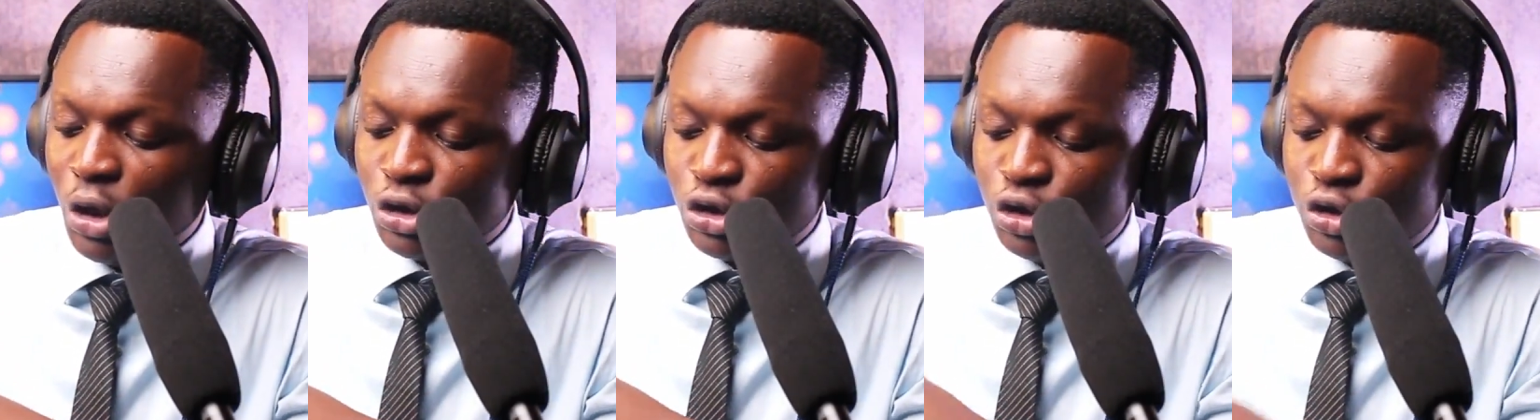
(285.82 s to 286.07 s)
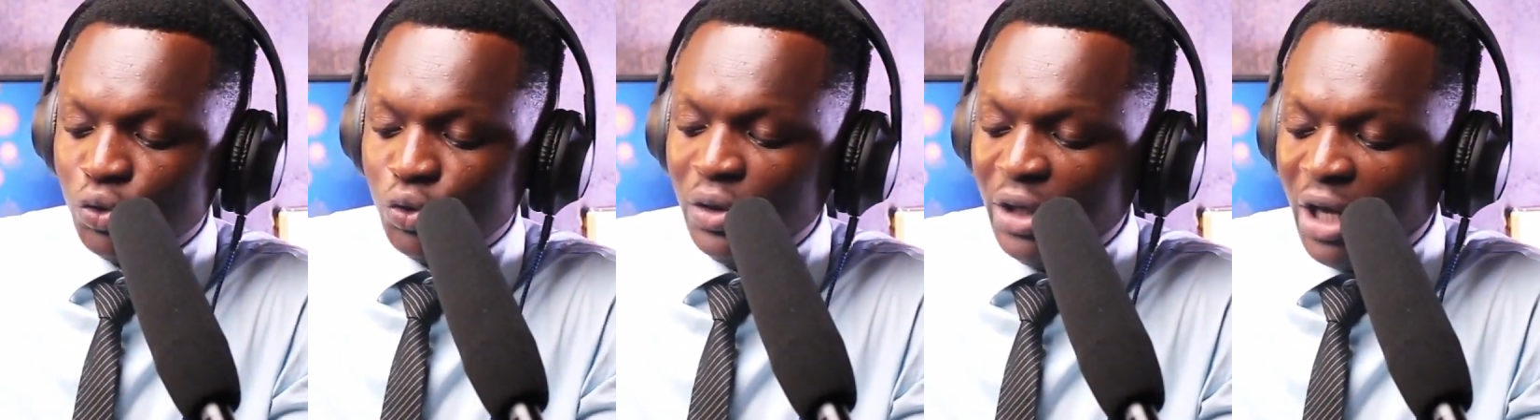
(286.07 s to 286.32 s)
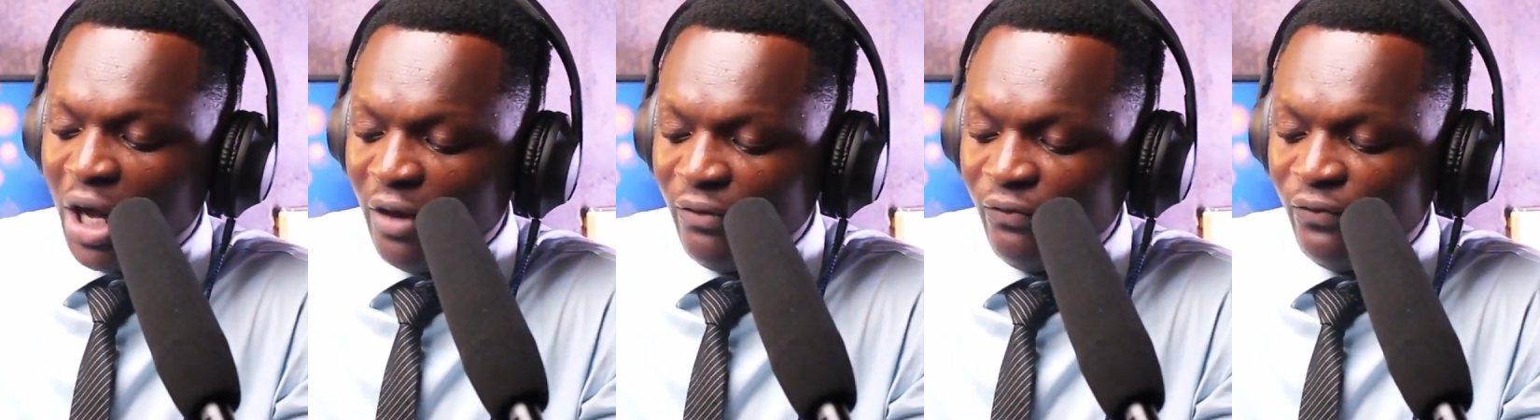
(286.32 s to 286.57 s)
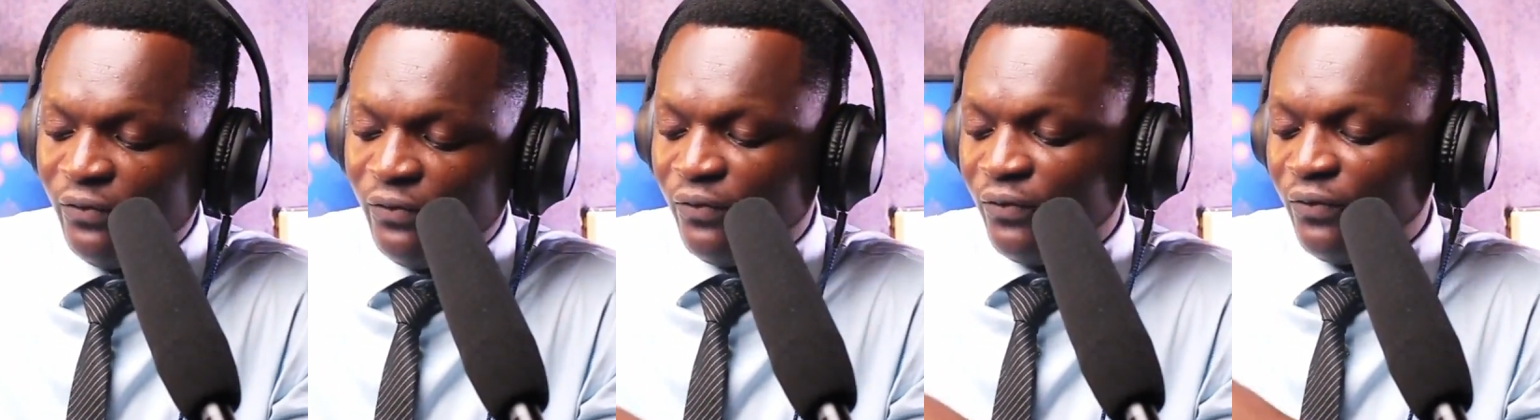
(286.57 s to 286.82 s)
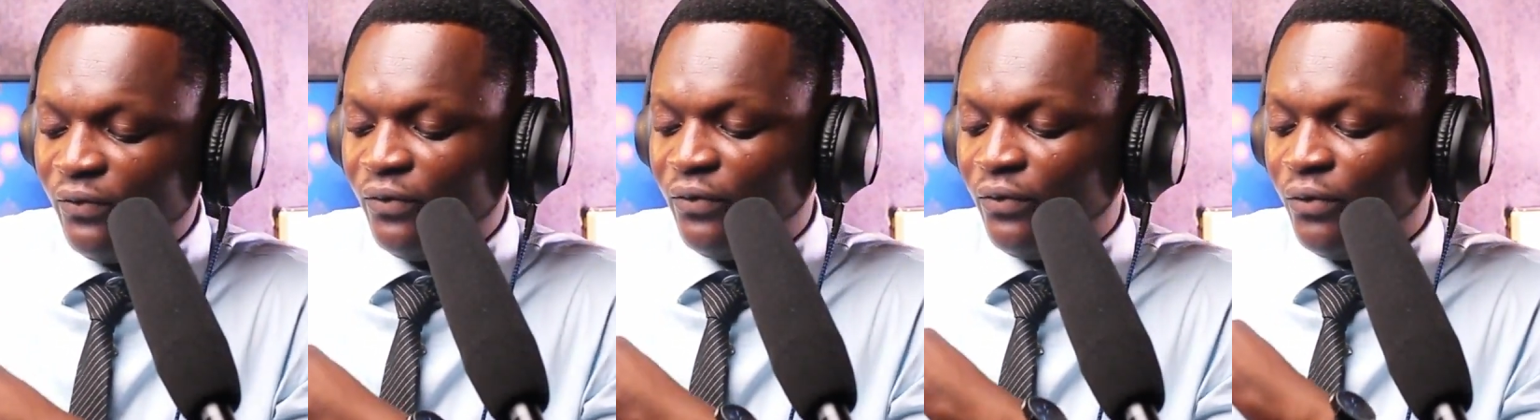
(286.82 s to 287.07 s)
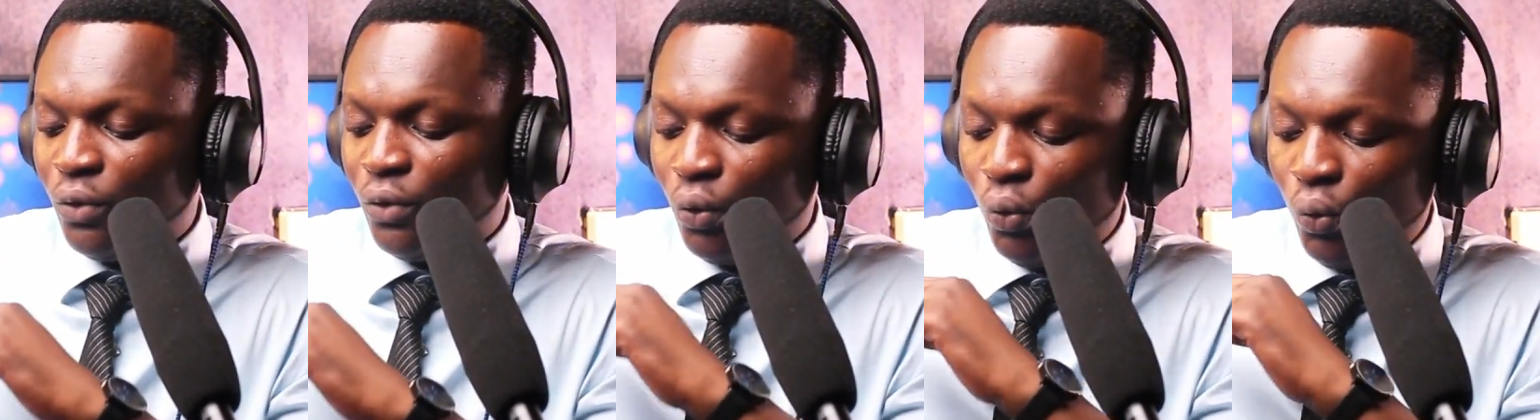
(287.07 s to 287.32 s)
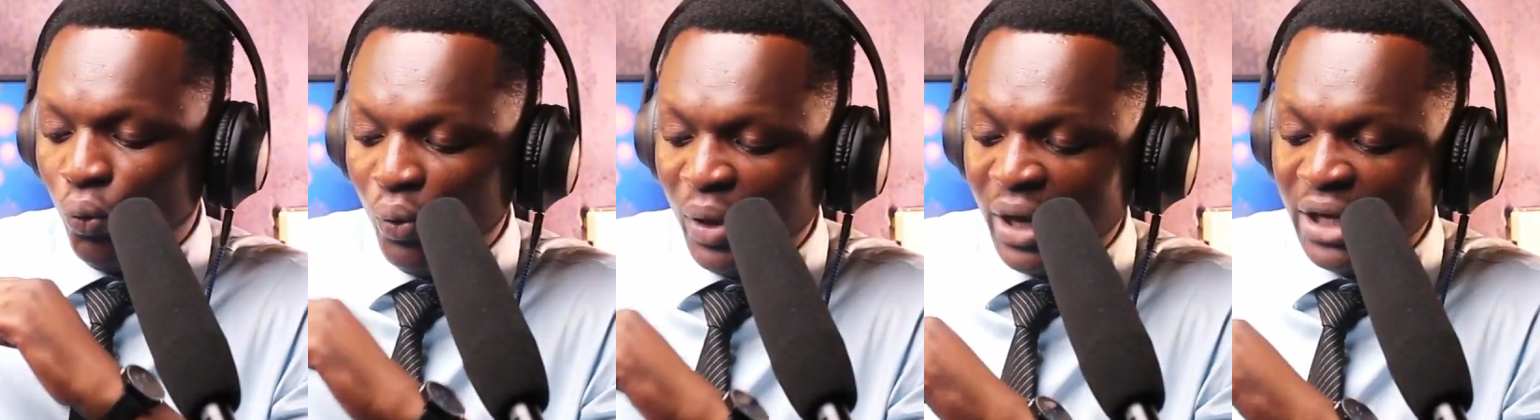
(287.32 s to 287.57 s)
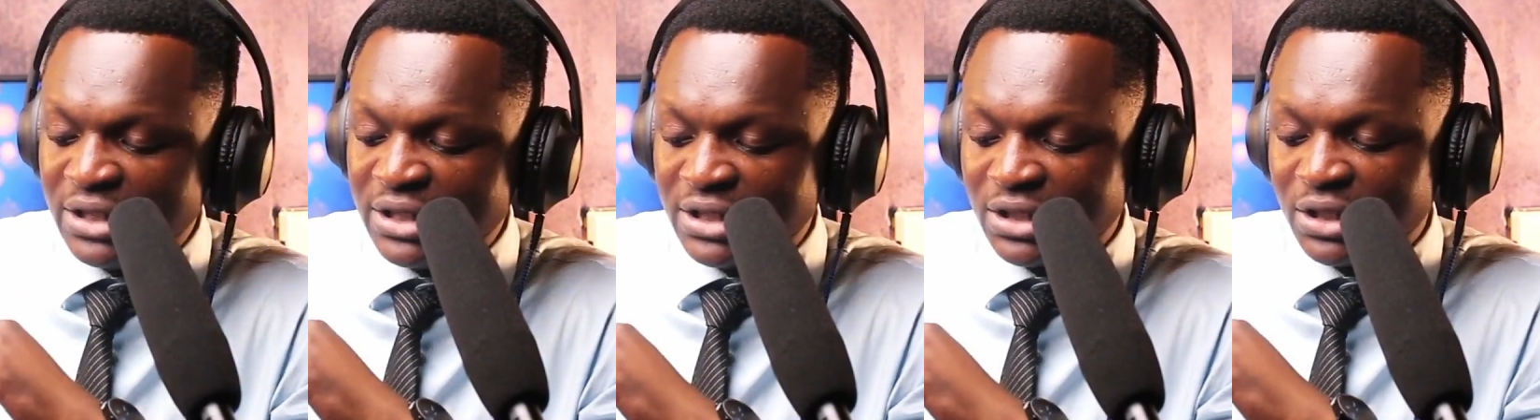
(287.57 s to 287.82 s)
True love
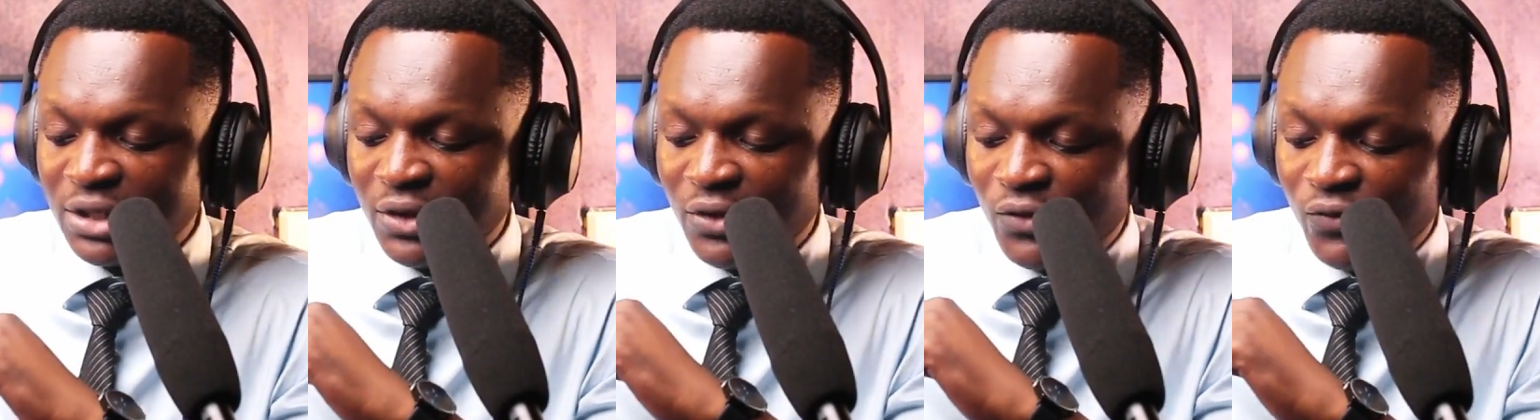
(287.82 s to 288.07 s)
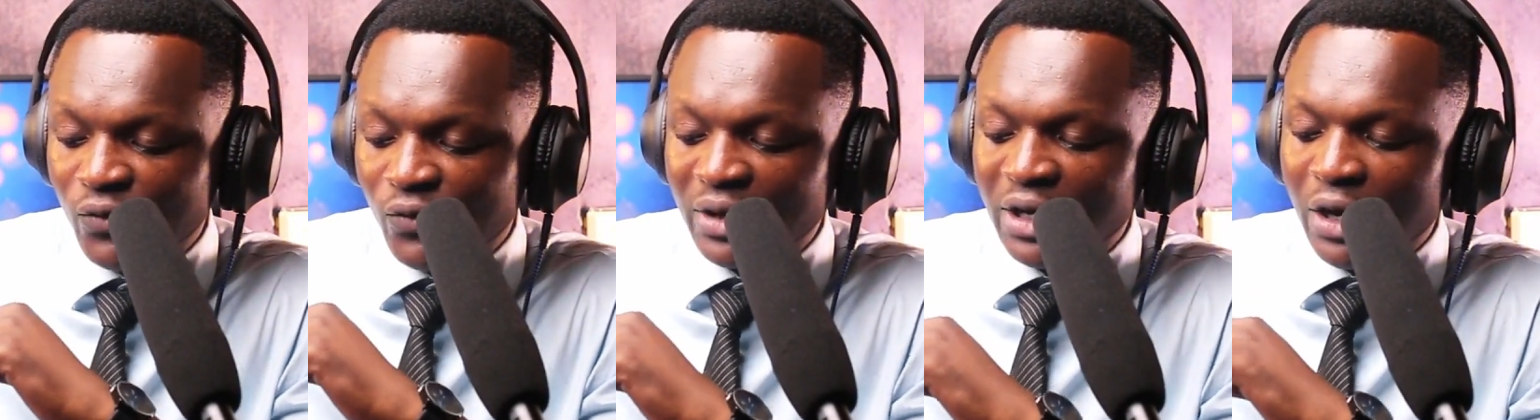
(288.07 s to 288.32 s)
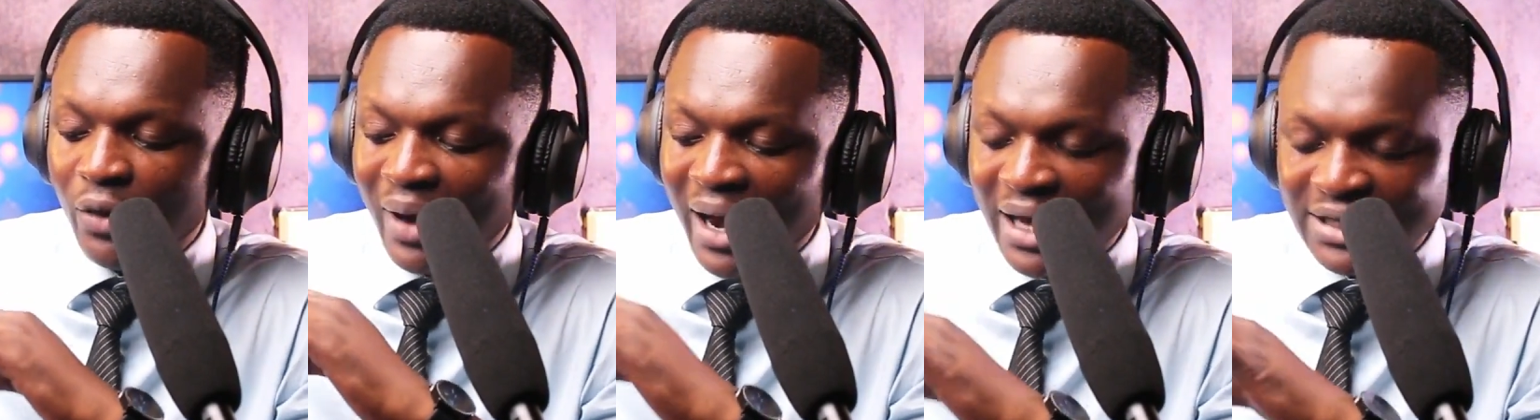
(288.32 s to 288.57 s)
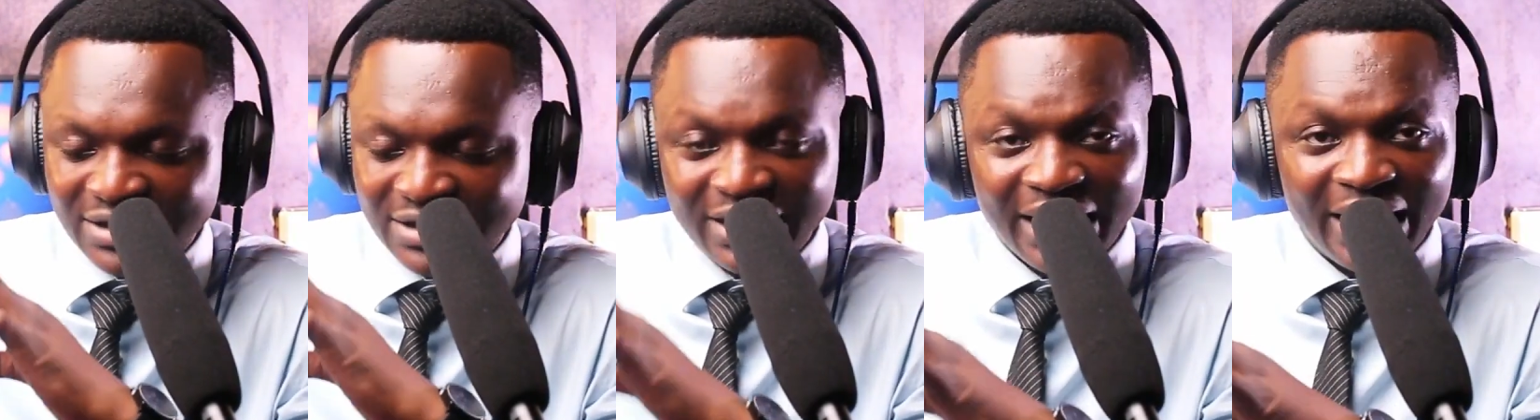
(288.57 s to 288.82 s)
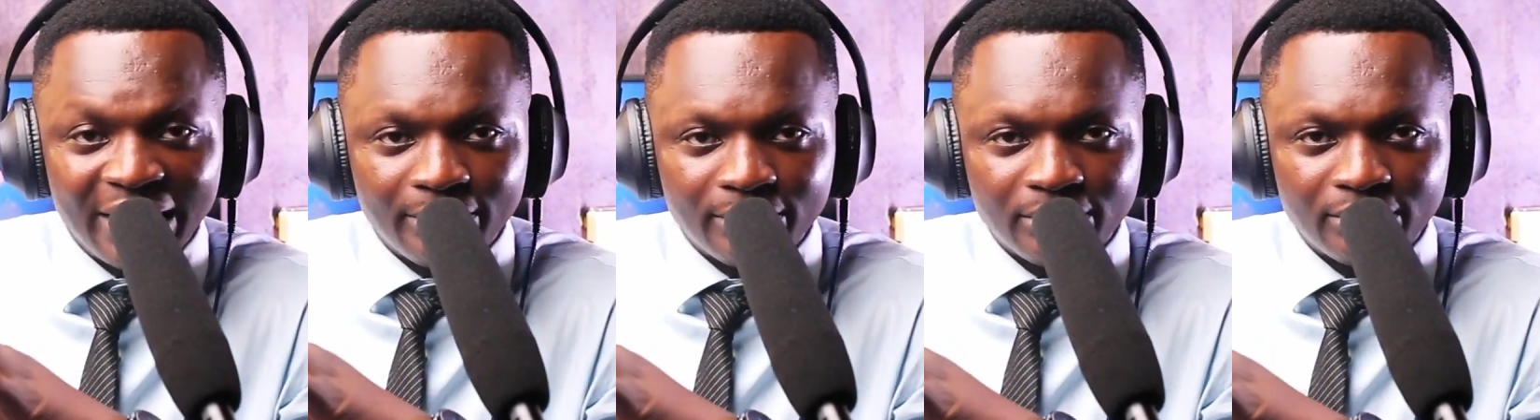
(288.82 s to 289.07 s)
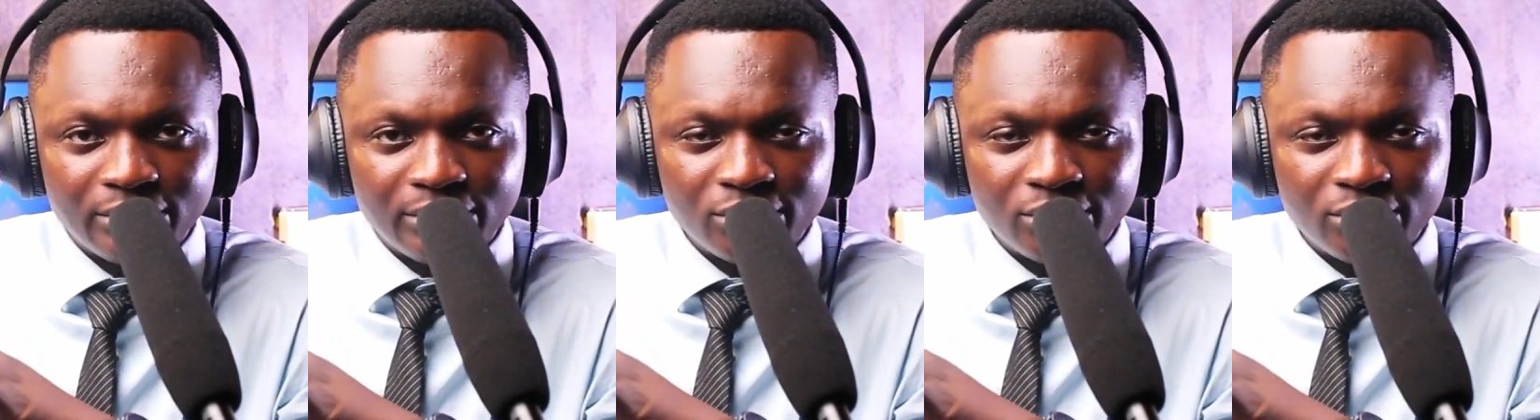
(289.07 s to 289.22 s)
waits for the right time.